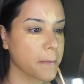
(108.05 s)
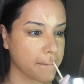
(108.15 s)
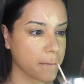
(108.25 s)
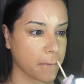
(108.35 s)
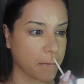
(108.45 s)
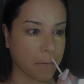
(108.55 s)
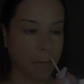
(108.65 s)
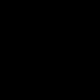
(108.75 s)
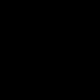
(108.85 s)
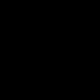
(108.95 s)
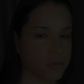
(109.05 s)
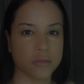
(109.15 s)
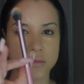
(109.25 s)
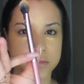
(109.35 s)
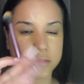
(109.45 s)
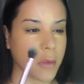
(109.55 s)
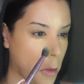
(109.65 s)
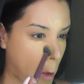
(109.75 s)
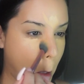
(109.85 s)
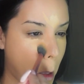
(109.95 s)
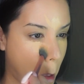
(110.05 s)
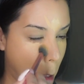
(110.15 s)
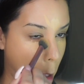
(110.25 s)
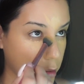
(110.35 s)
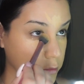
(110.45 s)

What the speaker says: to give it some luminosity